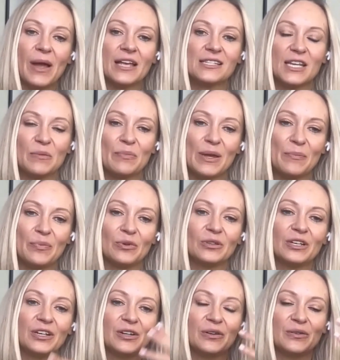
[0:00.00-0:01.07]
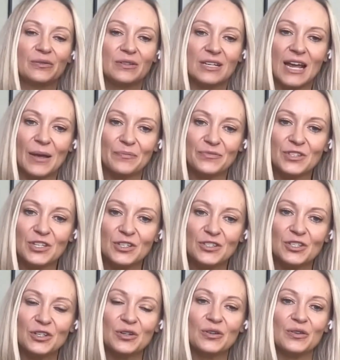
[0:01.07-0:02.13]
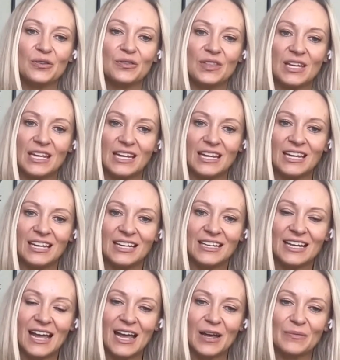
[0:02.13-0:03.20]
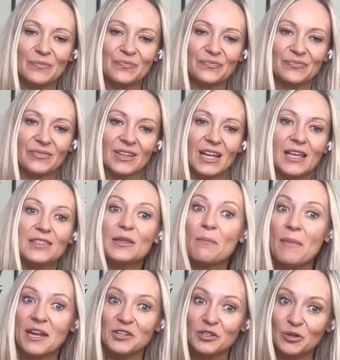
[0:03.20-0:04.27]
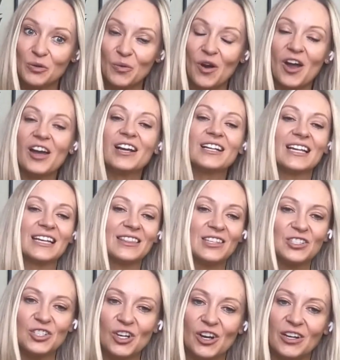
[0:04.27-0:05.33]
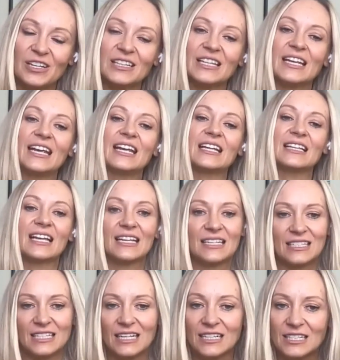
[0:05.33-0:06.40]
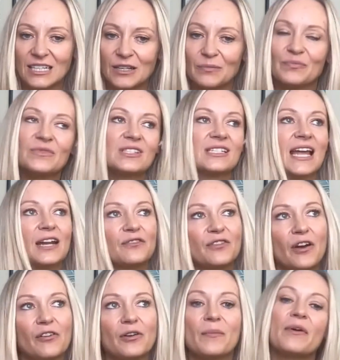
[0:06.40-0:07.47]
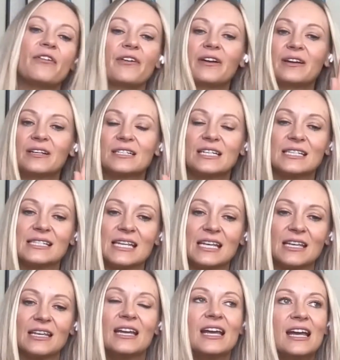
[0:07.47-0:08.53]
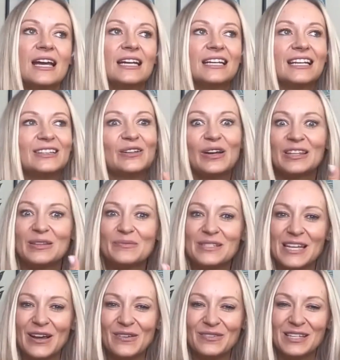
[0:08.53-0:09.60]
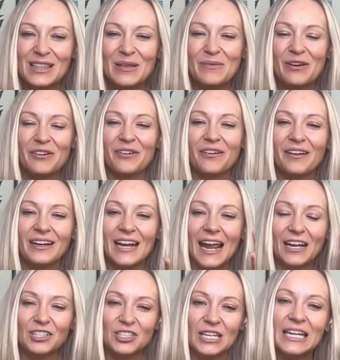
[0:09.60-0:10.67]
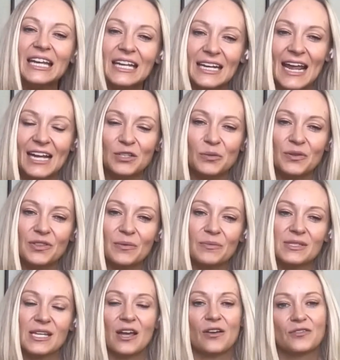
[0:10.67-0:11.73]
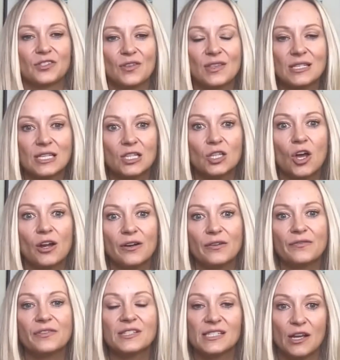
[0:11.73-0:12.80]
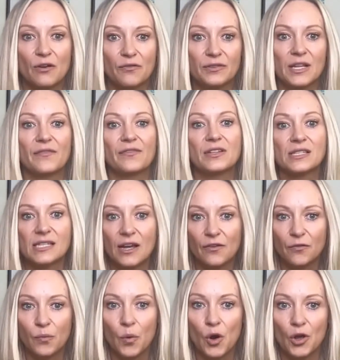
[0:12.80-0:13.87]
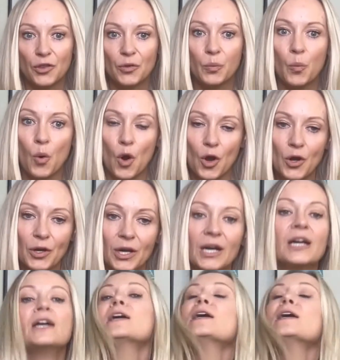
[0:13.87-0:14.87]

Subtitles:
I'm asking people, to do the mental work, like the journaling, like to stand in front of a mirror, to look at themselves in the mirror and actually connect with themselves. So there's a lot of self-love and self-worth work.